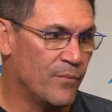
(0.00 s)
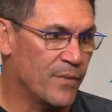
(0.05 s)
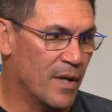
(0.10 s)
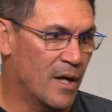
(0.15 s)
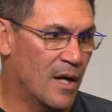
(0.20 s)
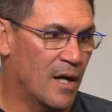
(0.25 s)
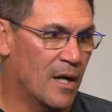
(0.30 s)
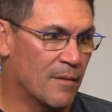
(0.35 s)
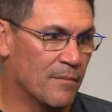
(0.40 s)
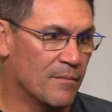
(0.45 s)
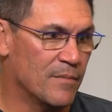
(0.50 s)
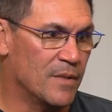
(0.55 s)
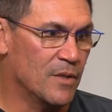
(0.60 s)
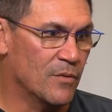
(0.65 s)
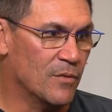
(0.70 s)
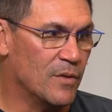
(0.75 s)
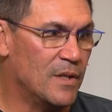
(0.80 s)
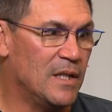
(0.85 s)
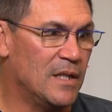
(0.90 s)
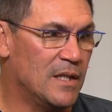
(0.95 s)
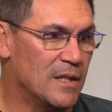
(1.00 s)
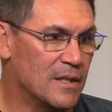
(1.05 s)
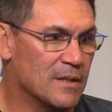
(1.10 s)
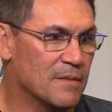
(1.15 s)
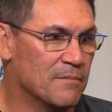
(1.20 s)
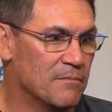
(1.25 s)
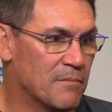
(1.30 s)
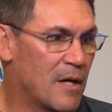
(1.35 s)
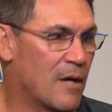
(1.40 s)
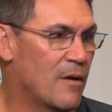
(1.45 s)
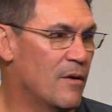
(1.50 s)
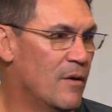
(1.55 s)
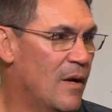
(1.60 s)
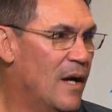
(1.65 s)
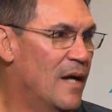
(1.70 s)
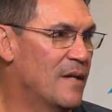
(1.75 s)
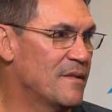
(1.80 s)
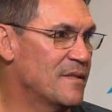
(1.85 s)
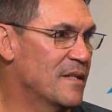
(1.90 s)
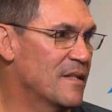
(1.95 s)
you know, Mario
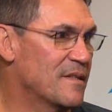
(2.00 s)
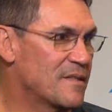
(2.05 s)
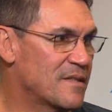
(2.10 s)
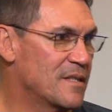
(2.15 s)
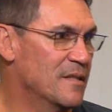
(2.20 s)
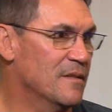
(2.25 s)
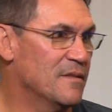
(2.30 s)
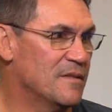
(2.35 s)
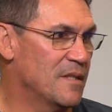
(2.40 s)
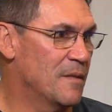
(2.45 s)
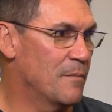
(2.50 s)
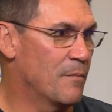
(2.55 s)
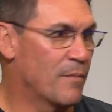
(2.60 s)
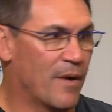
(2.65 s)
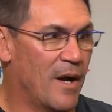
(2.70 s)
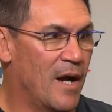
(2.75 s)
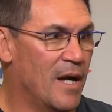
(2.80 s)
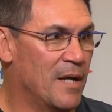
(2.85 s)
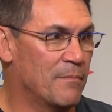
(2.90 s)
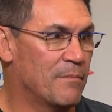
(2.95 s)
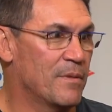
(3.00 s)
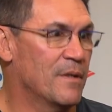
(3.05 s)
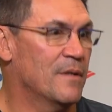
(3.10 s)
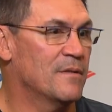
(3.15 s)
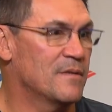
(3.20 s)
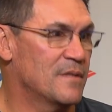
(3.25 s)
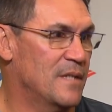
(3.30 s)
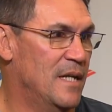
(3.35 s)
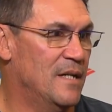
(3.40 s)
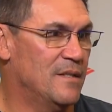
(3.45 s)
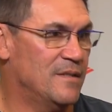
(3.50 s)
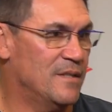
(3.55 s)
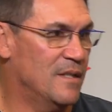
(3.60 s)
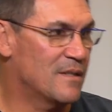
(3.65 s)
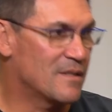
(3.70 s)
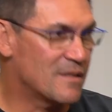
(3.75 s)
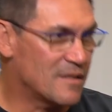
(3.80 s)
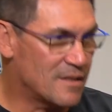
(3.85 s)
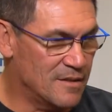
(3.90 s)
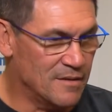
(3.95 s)
has that skill set. Brian Burns has
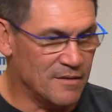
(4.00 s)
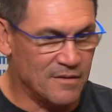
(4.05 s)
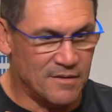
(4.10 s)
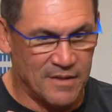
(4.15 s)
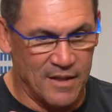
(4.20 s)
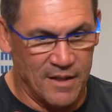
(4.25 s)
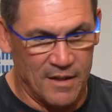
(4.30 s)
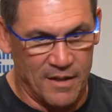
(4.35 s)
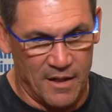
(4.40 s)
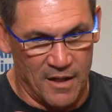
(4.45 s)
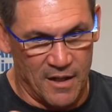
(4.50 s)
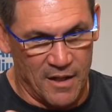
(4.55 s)
that skill set.